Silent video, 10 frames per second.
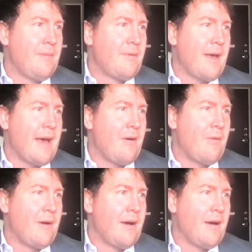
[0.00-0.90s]

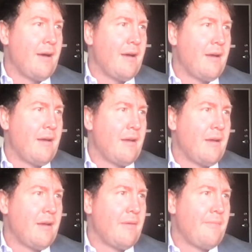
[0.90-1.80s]
how
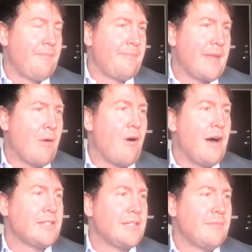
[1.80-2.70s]

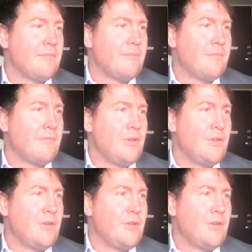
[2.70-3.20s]
awesome